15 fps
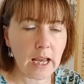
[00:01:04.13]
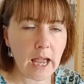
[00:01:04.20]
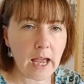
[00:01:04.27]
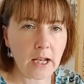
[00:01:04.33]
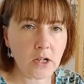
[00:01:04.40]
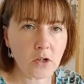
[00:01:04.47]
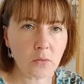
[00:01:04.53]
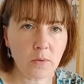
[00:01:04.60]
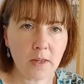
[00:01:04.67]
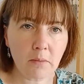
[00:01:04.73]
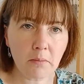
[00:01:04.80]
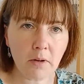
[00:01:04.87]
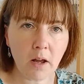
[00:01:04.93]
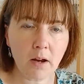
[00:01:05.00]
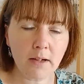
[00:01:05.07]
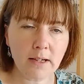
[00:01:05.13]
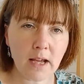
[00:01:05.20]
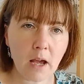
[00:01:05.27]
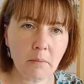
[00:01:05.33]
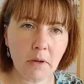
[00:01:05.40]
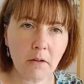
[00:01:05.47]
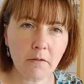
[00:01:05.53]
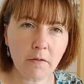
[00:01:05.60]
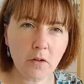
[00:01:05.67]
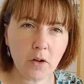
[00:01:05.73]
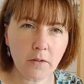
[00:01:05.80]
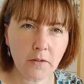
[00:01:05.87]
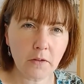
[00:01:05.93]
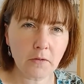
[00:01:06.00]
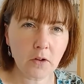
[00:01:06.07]
edge with a blind hemming foot
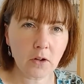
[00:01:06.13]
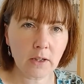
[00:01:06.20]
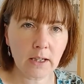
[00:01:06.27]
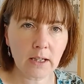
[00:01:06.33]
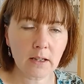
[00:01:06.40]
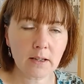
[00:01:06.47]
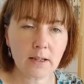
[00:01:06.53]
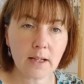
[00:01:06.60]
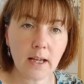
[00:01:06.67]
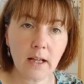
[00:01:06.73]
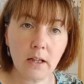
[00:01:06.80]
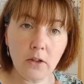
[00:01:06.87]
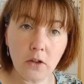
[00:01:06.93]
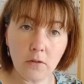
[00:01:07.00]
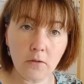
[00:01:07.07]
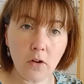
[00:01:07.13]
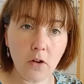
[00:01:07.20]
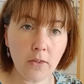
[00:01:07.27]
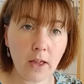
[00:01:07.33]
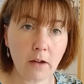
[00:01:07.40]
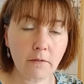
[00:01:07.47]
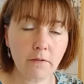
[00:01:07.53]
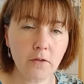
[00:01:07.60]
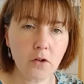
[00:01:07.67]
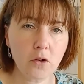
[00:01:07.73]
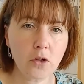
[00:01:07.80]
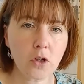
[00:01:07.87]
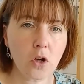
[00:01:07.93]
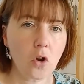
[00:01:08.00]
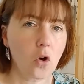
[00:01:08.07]
if you've got a little skill and you've got that
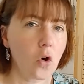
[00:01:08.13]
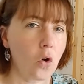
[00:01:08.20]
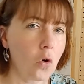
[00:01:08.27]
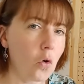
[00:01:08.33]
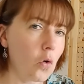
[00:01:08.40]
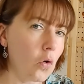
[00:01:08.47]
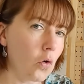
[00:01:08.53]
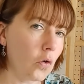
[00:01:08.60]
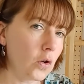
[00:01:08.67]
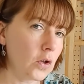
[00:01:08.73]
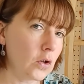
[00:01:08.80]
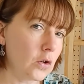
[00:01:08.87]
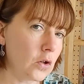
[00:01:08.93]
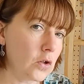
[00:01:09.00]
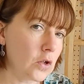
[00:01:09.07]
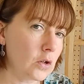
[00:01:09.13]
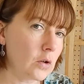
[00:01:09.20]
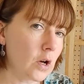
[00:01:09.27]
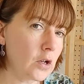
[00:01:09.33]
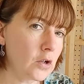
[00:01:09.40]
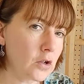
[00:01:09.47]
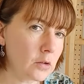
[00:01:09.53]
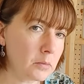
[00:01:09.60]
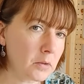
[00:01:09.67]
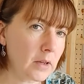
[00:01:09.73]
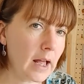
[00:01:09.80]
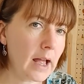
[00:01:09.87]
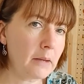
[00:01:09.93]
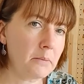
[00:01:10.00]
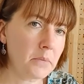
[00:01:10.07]
foot, or you can do a double
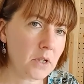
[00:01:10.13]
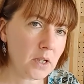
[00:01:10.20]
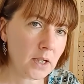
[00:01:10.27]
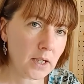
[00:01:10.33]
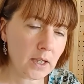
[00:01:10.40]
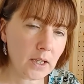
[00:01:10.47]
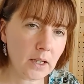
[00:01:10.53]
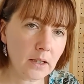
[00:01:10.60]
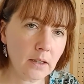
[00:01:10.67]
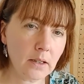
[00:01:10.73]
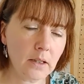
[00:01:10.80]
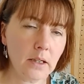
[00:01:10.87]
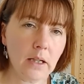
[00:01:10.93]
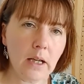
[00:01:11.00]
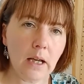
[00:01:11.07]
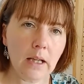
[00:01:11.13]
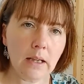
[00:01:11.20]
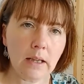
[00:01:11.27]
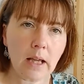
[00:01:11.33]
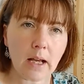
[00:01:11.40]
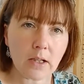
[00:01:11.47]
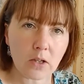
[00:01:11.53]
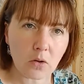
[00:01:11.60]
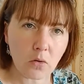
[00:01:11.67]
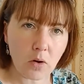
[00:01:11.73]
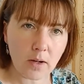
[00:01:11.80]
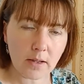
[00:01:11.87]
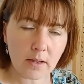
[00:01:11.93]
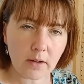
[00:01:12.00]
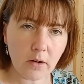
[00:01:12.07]
hem turn. That's
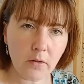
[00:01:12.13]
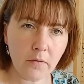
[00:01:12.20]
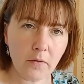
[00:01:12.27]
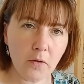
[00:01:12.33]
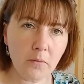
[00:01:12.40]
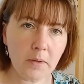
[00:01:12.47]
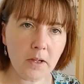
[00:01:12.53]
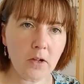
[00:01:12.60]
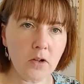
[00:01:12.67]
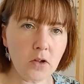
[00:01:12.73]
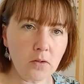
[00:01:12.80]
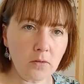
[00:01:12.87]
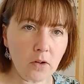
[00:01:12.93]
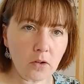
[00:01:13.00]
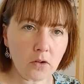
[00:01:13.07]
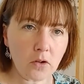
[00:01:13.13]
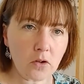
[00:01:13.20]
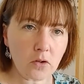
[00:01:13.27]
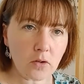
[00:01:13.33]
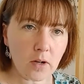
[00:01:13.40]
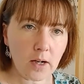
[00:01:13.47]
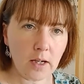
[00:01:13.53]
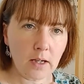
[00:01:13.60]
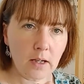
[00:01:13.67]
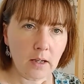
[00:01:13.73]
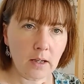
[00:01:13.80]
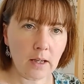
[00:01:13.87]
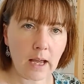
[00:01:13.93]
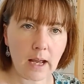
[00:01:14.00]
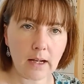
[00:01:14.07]
quite skillful because you've got to try and
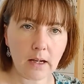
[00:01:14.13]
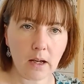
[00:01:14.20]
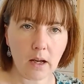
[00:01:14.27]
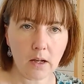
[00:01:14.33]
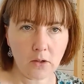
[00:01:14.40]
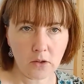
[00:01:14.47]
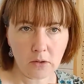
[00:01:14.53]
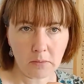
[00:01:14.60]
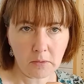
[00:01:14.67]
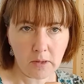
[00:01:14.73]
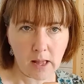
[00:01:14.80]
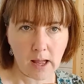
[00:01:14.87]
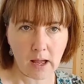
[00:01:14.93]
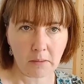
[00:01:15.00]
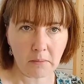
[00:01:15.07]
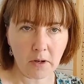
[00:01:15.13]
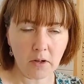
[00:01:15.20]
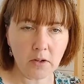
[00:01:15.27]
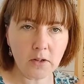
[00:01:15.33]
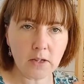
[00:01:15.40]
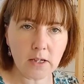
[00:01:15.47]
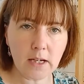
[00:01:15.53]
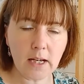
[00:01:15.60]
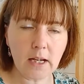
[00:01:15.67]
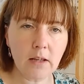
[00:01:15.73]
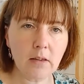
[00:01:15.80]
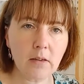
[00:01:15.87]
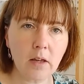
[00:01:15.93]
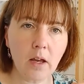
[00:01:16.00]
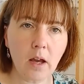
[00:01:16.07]
get a double hem underneath
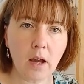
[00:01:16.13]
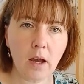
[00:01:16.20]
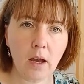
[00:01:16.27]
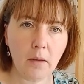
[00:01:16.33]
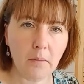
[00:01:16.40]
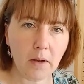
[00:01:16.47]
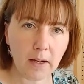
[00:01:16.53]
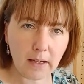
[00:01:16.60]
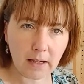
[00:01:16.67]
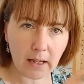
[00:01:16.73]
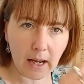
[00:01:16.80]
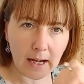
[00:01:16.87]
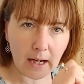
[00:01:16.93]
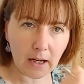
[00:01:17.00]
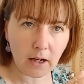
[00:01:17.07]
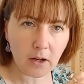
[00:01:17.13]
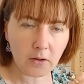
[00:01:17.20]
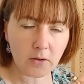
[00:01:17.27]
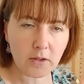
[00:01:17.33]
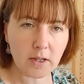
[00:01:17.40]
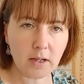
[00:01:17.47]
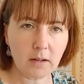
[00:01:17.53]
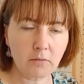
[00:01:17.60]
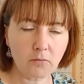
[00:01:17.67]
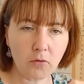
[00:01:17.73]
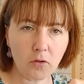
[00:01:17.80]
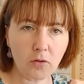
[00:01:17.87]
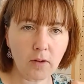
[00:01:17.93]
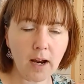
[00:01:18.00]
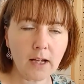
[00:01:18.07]
and enclose the
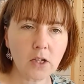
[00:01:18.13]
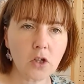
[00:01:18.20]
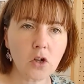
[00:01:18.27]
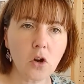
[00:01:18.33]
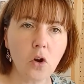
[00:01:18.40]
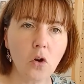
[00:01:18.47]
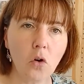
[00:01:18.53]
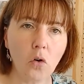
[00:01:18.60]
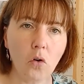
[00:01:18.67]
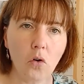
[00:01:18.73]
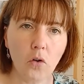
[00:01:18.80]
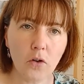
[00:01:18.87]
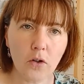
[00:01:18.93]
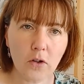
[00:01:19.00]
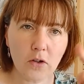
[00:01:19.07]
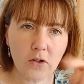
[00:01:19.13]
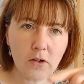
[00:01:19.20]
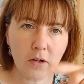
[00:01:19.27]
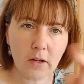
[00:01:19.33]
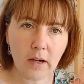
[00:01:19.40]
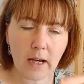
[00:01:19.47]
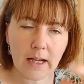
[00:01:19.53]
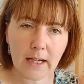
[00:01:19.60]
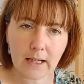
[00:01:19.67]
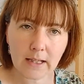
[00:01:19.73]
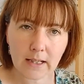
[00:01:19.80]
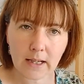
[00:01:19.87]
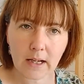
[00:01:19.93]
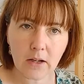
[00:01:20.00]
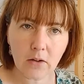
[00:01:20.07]
raw edge, or you can do it in a
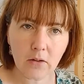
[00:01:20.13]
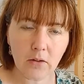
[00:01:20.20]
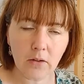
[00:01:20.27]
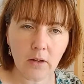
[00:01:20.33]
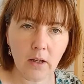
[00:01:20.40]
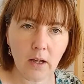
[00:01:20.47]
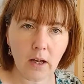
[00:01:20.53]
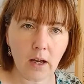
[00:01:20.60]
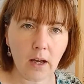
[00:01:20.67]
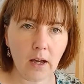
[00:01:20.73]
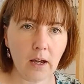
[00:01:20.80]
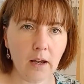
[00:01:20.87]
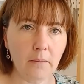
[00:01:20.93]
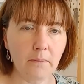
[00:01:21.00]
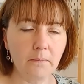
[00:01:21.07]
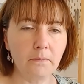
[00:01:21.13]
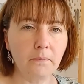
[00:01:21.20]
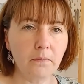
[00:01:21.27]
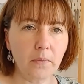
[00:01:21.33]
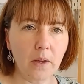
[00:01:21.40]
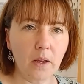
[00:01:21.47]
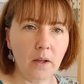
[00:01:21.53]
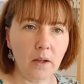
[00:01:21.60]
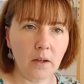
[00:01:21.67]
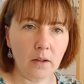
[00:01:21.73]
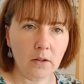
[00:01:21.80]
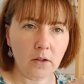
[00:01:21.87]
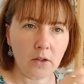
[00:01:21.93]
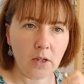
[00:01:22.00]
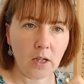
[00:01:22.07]
single turn
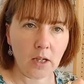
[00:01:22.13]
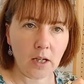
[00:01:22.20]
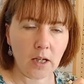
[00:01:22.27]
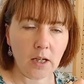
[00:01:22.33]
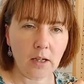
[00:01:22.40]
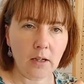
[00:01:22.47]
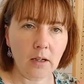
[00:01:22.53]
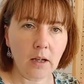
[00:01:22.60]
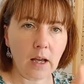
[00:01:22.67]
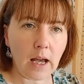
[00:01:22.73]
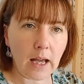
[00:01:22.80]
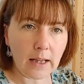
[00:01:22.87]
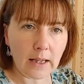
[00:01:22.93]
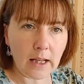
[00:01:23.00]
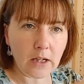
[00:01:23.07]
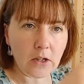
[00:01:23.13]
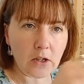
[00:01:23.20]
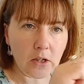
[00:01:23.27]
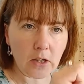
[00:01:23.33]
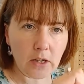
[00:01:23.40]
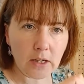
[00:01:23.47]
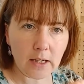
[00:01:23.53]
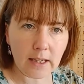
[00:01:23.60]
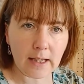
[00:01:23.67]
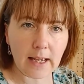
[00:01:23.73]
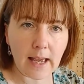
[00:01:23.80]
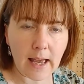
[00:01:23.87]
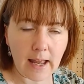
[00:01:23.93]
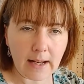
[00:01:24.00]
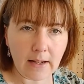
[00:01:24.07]
and then turn
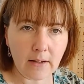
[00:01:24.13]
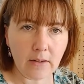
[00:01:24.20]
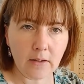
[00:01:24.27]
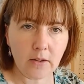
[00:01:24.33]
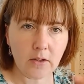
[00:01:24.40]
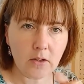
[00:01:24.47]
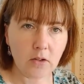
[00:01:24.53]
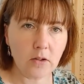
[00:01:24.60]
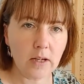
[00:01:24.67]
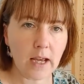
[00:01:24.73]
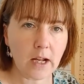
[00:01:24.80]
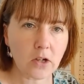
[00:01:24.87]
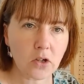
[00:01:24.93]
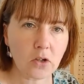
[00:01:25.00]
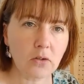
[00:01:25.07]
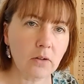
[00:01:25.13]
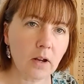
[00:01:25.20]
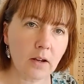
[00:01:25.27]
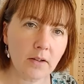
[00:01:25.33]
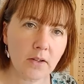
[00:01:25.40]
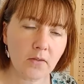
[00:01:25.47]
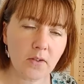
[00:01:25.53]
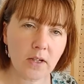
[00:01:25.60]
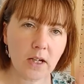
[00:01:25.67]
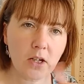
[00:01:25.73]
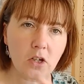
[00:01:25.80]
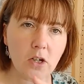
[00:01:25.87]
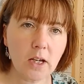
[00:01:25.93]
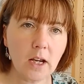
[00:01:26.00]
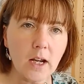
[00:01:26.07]
again so you get two lines of
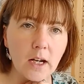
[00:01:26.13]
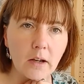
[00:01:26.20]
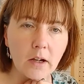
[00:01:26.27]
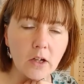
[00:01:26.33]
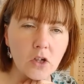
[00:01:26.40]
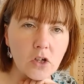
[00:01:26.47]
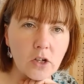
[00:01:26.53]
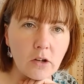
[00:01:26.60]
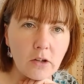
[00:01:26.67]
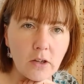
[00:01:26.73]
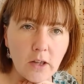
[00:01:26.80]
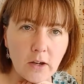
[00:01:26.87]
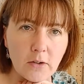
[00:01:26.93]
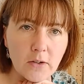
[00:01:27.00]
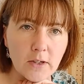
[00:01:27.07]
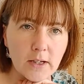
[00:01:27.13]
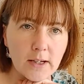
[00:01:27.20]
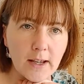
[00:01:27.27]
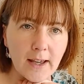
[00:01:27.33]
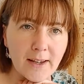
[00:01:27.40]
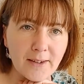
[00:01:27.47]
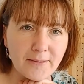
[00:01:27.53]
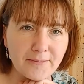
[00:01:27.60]
stitching, and I'm going to show you those today.